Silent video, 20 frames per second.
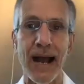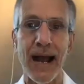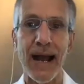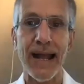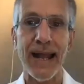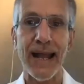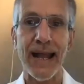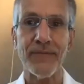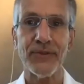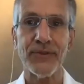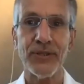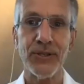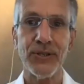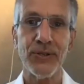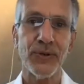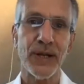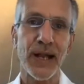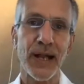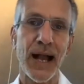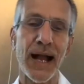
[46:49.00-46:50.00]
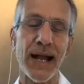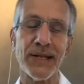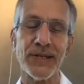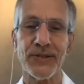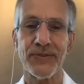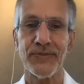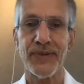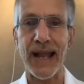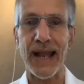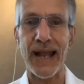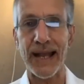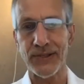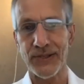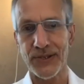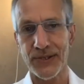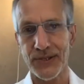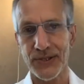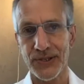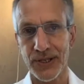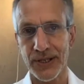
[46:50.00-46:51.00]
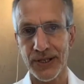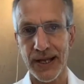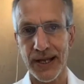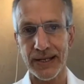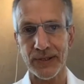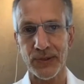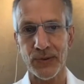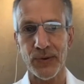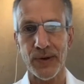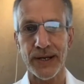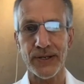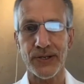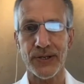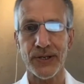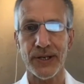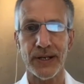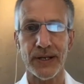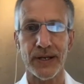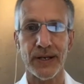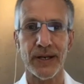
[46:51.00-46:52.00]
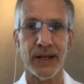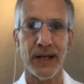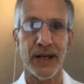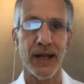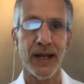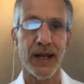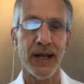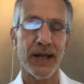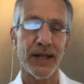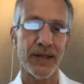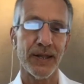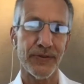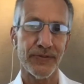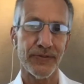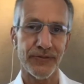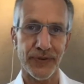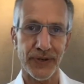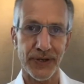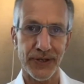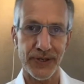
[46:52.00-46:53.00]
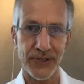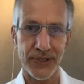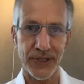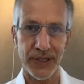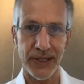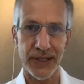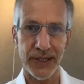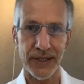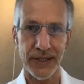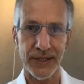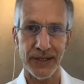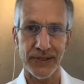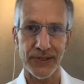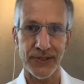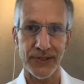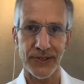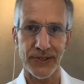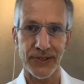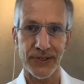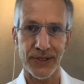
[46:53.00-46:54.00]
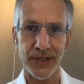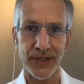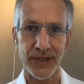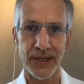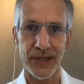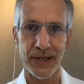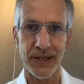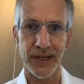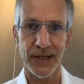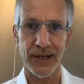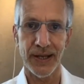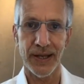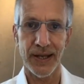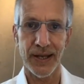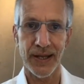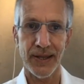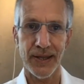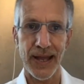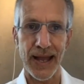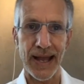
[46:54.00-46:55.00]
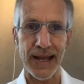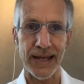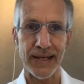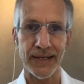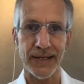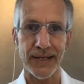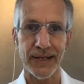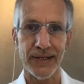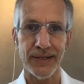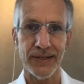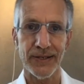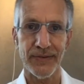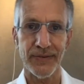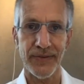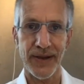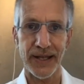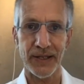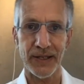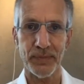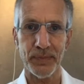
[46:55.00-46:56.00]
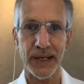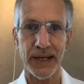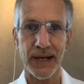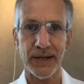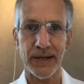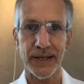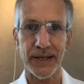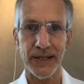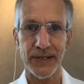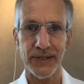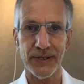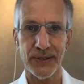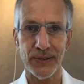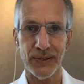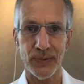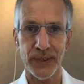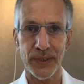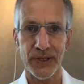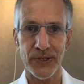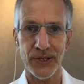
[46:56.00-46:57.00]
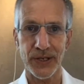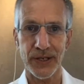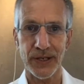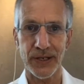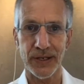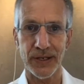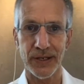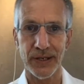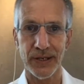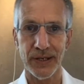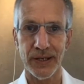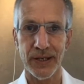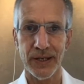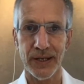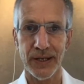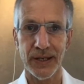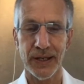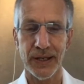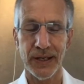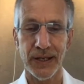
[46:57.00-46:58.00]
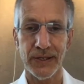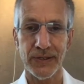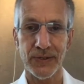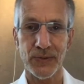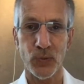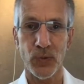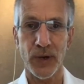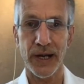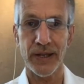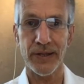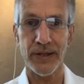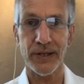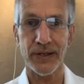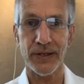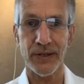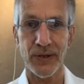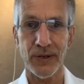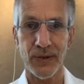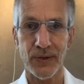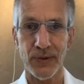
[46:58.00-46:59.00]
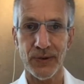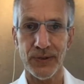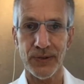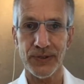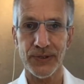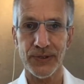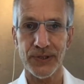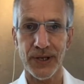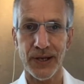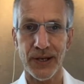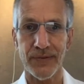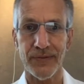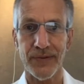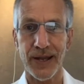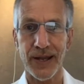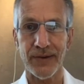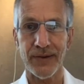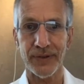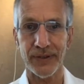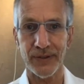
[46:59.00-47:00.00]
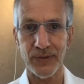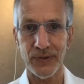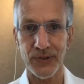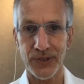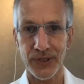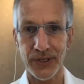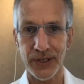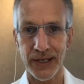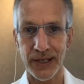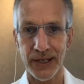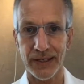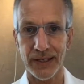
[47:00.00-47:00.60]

have 2 kinds of answers to that question. The first is that developing our intuition is one of the goals of evolution in